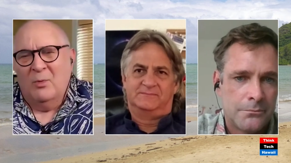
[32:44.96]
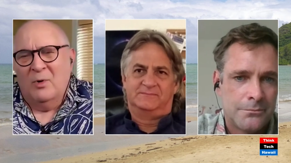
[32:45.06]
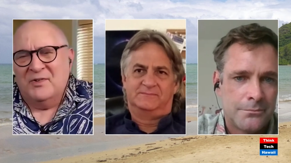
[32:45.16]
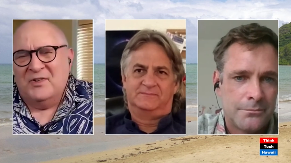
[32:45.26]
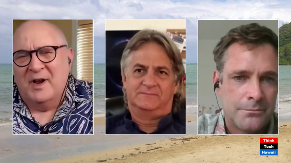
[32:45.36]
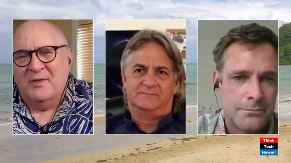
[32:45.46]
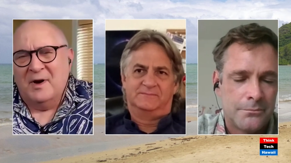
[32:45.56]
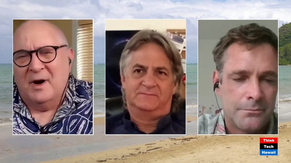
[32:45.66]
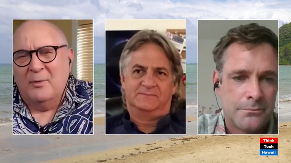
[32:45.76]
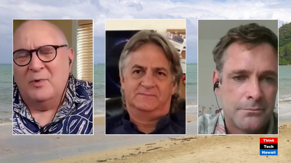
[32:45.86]
Speaker 1: want to say
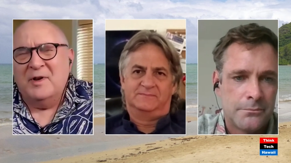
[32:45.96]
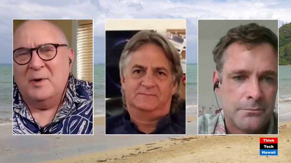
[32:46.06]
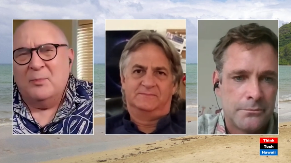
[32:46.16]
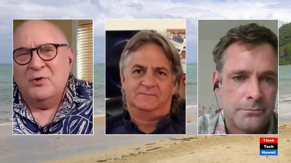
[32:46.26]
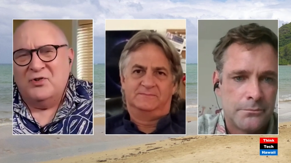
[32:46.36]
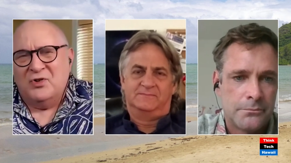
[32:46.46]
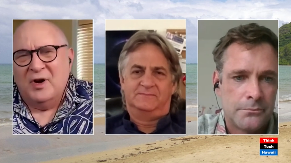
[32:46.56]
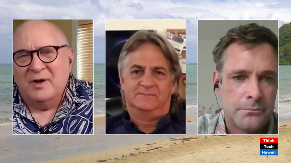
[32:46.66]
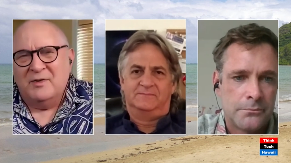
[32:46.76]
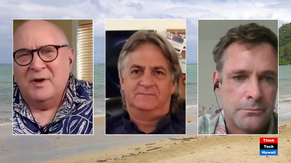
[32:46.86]
that I really
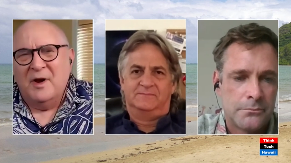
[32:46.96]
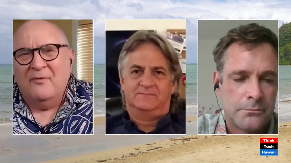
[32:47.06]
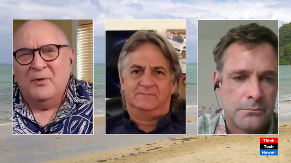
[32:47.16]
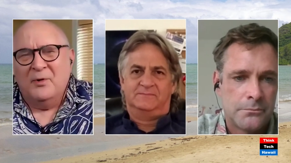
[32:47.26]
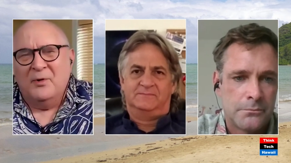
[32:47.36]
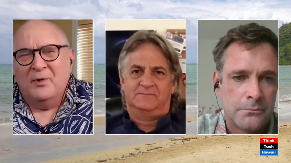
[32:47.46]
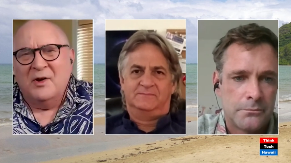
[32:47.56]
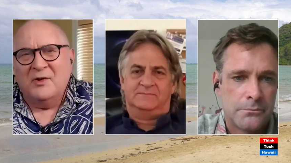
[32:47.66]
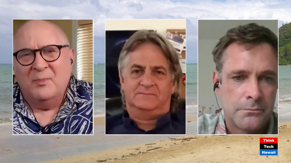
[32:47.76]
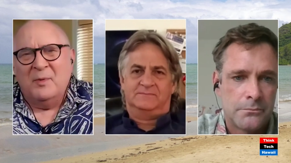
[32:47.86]
appreciate the effort you
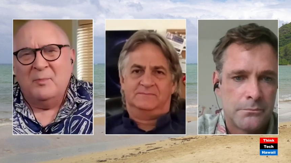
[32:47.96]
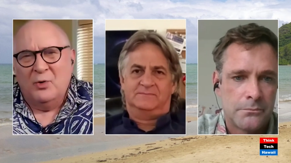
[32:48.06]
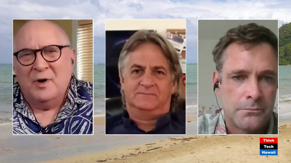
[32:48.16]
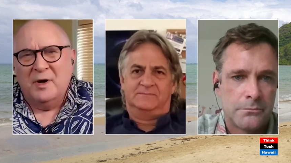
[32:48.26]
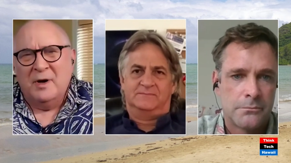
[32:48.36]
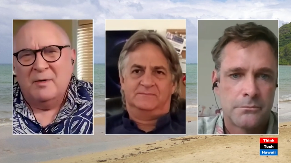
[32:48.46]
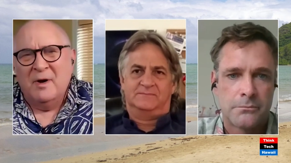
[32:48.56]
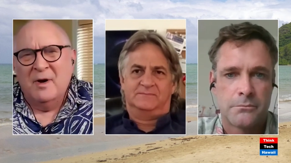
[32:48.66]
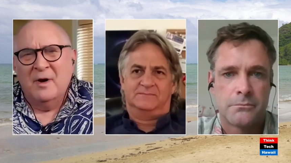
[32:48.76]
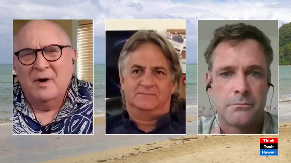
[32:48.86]
guys have been putting in,
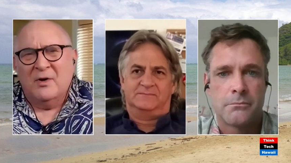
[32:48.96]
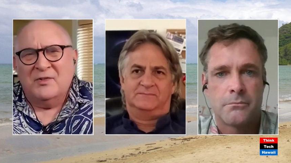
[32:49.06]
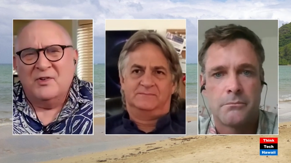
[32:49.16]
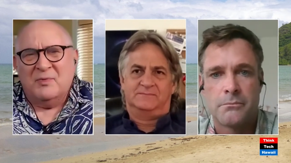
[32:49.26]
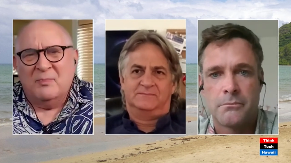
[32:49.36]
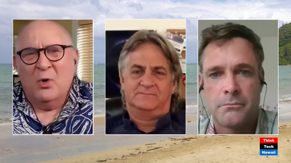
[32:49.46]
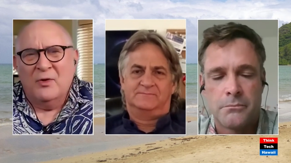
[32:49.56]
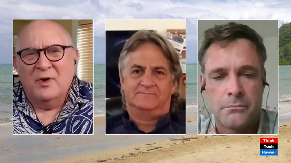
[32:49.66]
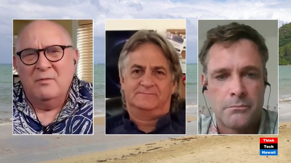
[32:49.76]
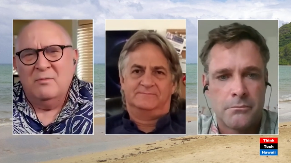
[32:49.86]
because it's more
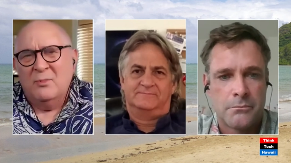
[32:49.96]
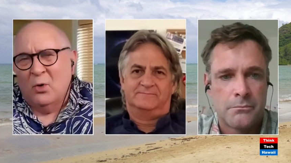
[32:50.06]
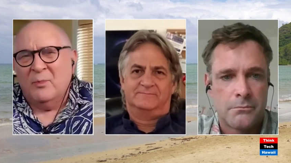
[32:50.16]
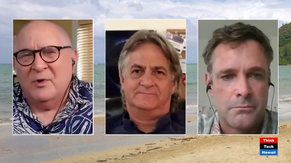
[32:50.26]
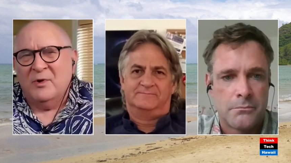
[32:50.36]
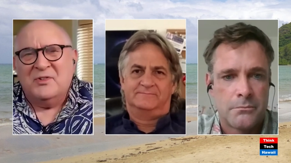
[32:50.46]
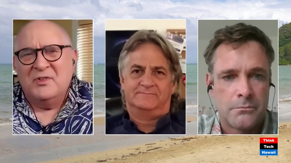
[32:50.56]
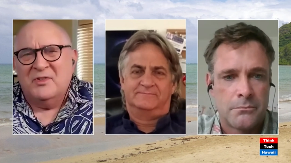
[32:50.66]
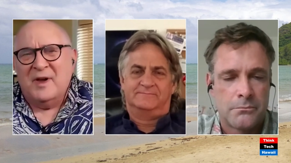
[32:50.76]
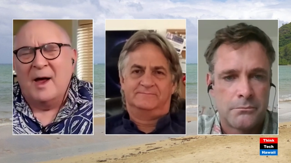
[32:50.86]
than normal. This
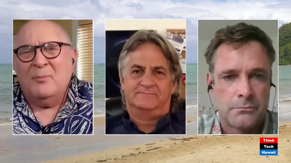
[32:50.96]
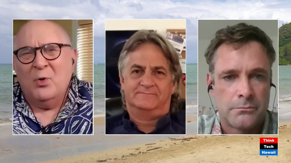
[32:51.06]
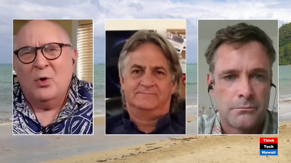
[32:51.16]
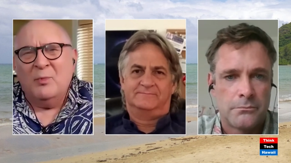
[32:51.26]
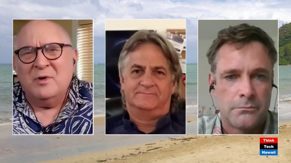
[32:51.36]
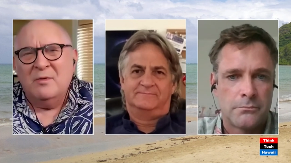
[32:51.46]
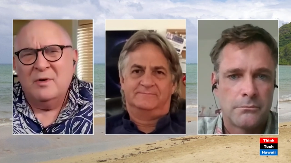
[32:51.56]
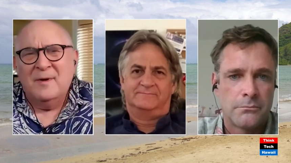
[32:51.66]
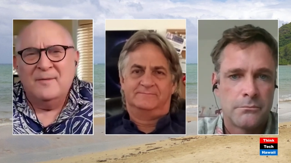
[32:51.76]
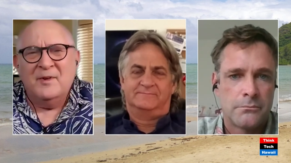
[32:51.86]
is abnormal.
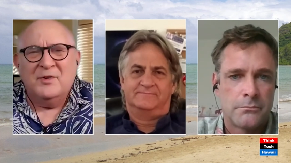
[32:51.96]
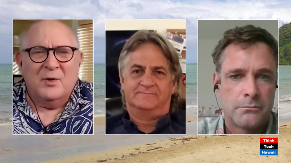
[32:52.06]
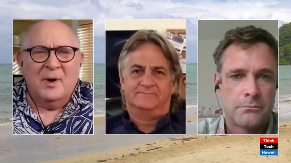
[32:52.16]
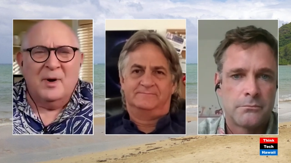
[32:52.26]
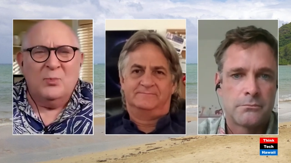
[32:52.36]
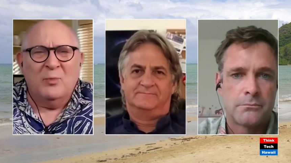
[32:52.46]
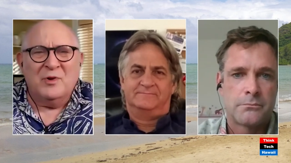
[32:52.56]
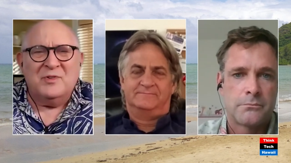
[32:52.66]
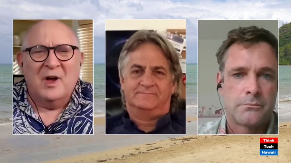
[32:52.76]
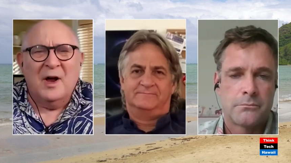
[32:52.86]
These are abnormal
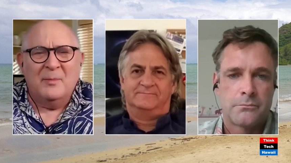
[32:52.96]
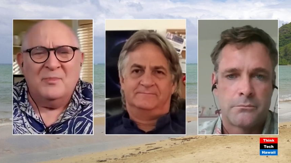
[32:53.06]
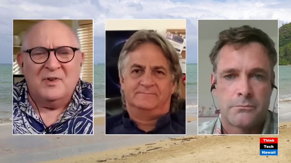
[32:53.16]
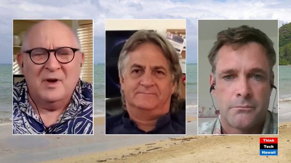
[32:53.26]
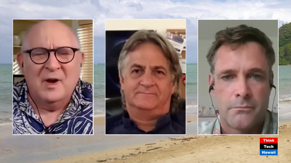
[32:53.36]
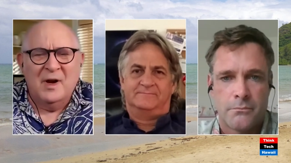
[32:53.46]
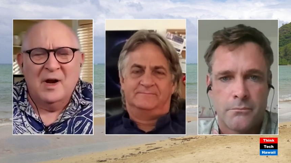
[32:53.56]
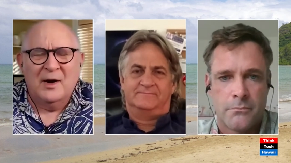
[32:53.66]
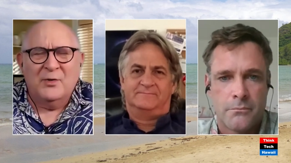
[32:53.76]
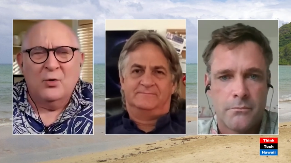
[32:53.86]
times,
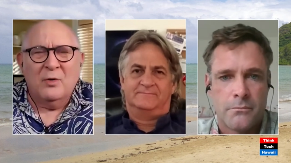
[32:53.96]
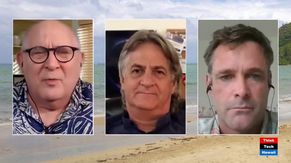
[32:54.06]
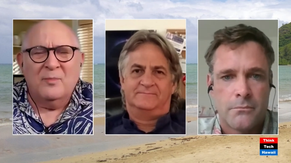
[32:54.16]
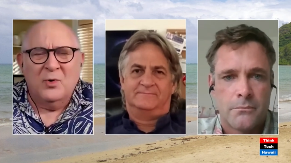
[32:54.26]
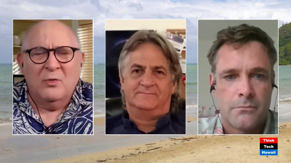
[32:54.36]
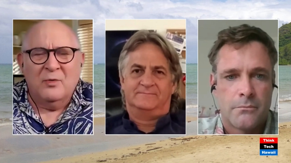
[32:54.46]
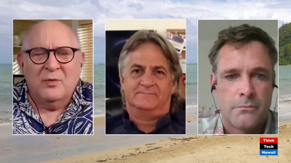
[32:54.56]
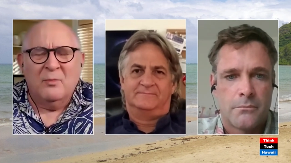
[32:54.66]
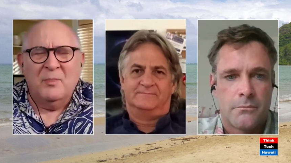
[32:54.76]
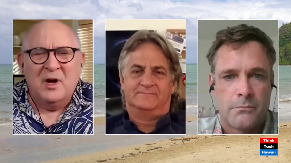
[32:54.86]
and you're
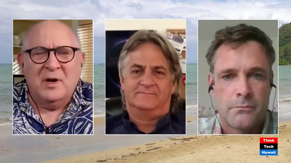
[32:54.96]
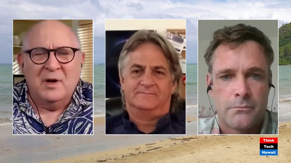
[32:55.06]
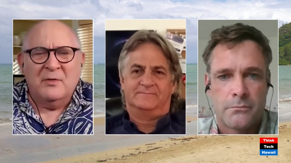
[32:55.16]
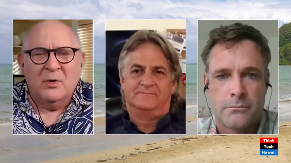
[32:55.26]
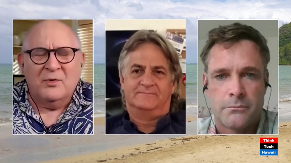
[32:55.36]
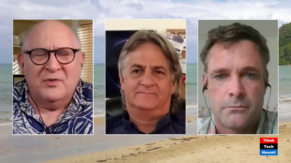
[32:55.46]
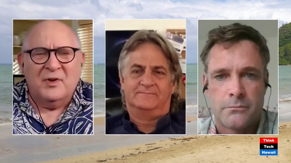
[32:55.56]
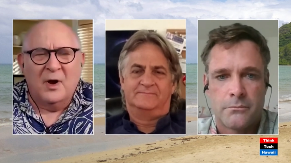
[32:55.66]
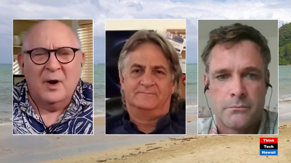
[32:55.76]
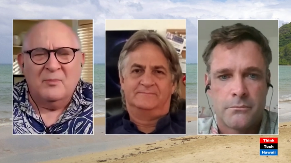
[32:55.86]
meeting those
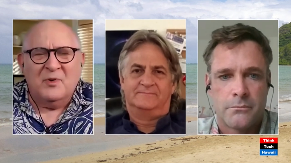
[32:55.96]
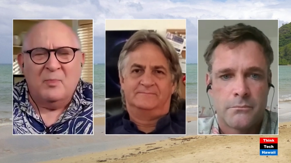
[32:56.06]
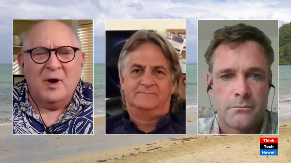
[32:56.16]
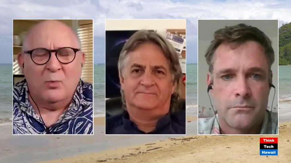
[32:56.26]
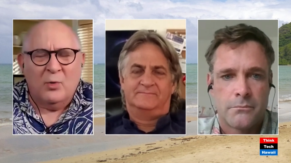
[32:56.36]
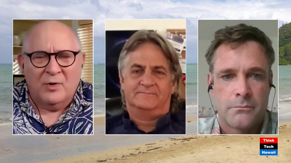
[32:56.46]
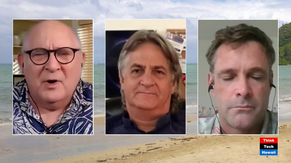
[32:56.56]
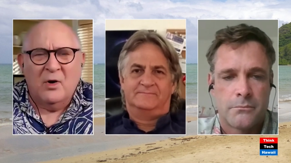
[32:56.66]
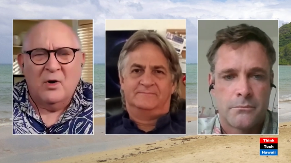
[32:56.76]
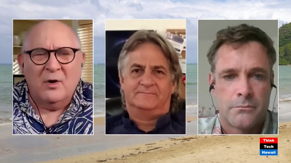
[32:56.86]
times by working
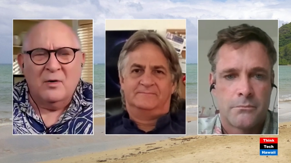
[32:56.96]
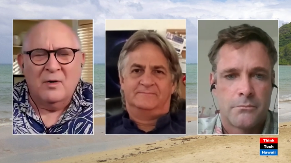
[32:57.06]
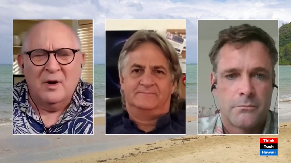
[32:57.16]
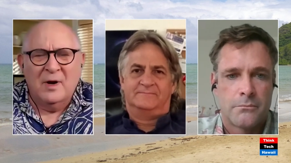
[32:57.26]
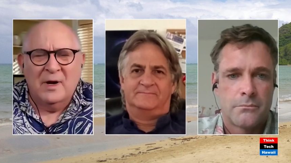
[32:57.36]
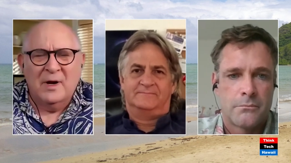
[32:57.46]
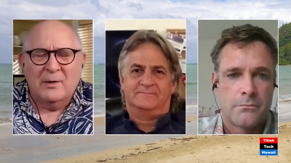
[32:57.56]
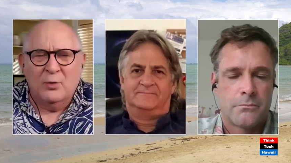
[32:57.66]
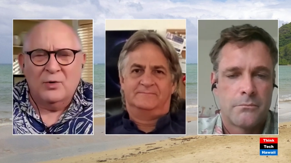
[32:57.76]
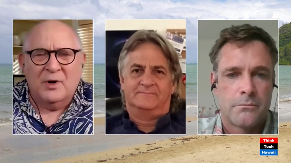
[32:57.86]
harder and
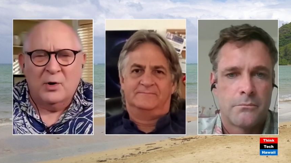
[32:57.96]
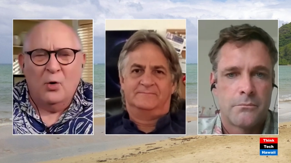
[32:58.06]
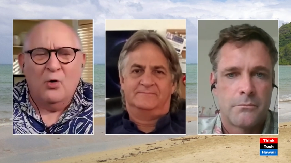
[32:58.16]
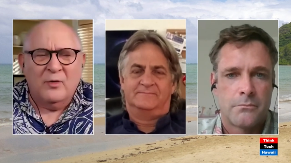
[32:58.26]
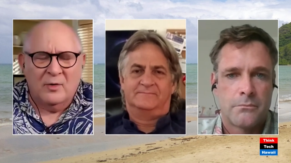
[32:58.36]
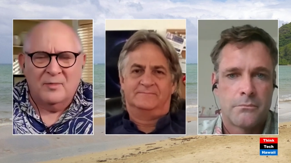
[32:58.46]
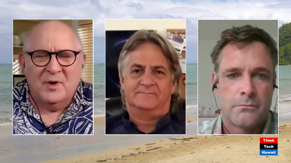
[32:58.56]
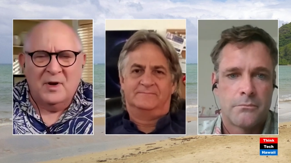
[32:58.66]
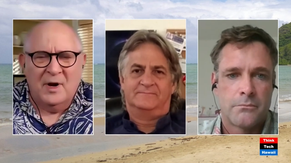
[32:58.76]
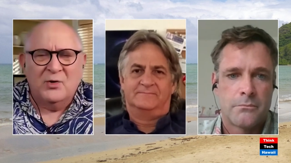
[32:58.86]
looking over
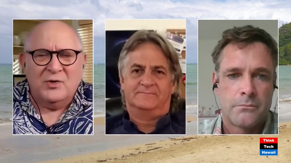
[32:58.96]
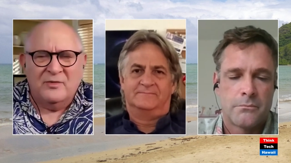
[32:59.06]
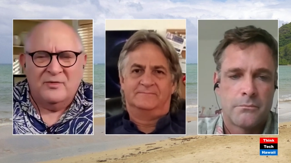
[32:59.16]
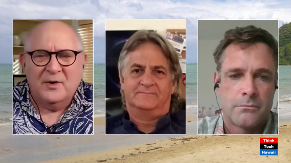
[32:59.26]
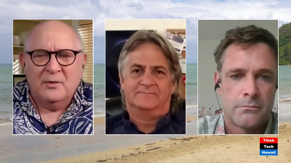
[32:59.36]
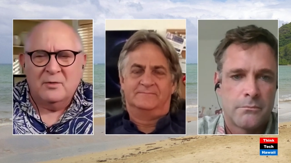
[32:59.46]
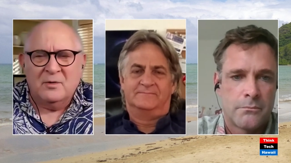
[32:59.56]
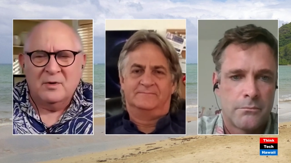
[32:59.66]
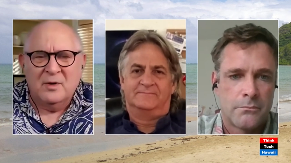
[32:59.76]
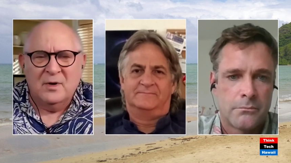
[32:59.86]
the energy field.